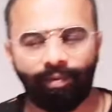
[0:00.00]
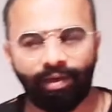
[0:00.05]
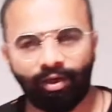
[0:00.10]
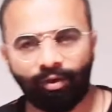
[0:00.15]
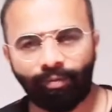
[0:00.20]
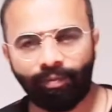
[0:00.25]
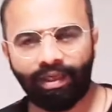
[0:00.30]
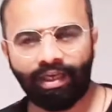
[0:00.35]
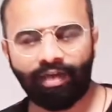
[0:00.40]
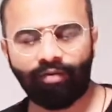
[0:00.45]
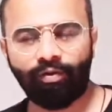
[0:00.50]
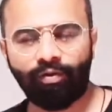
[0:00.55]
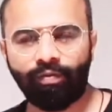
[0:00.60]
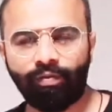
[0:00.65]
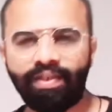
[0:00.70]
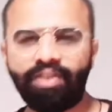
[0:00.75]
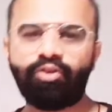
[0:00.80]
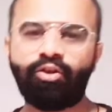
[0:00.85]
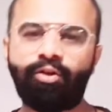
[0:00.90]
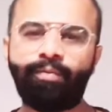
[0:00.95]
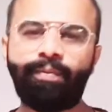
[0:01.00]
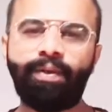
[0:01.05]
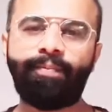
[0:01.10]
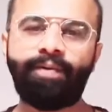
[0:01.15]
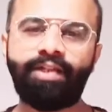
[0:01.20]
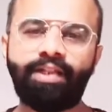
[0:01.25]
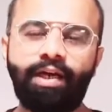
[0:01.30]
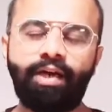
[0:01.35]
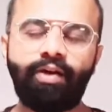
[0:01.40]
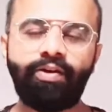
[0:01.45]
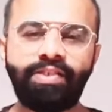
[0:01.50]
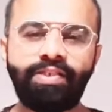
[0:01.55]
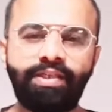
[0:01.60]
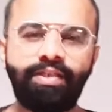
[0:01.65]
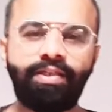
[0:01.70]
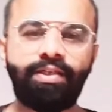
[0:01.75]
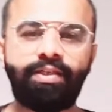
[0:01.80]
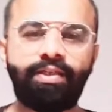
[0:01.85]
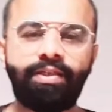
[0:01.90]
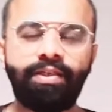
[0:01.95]
alaikum dear viewers, Shoaib and Dayo is
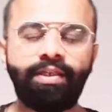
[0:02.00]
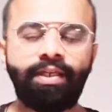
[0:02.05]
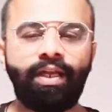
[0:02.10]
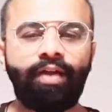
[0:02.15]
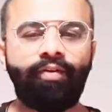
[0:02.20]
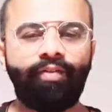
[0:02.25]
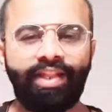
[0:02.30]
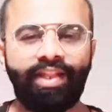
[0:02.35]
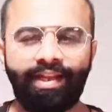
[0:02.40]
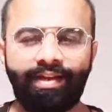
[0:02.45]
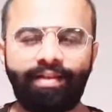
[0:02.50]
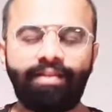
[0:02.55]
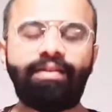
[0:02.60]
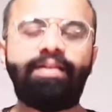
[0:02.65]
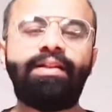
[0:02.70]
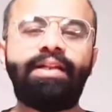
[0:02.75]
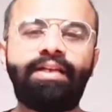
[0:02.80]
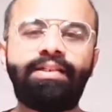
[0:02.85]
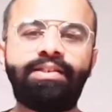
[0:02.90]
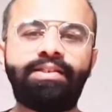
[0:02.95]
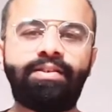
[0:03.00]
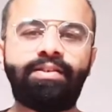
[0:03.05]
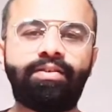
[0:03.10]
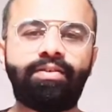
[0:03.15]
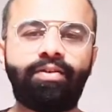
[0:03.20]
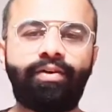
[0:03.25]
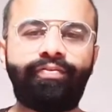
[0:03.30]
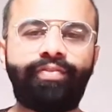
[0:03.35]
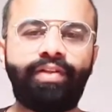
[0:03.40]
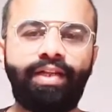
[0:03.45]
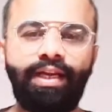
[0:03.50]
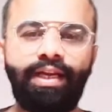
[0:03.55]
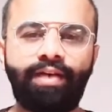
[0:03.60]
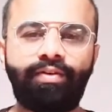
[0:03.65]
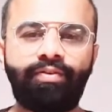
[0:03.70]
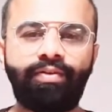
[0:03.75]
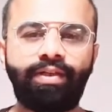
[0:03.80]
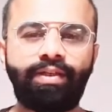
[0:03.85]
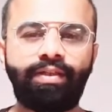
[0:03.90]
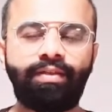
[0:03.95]
here with another lecture of the
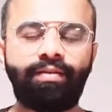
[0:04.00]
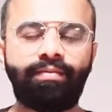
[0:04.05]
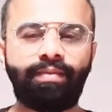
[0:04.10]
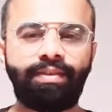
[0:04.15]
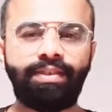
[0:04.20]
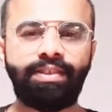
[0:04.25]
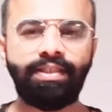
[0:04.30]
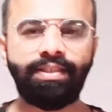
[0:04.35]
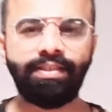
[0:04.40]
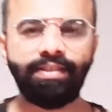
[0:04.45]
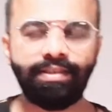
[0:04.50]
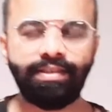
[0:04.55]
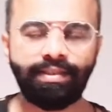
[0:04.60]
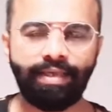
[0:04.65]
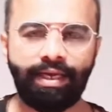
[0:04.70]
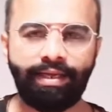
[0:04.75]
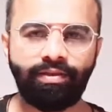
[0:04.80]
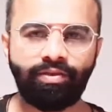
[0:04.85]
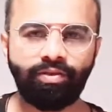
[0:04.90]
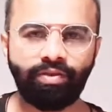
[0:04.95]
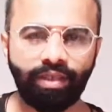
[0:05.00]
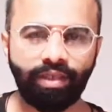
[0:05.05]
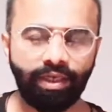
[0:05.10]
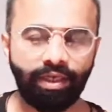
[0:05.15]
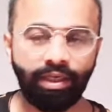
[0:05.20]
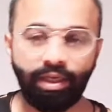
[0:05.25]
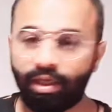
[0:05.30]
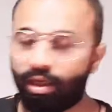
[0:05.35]
electrical machines, and today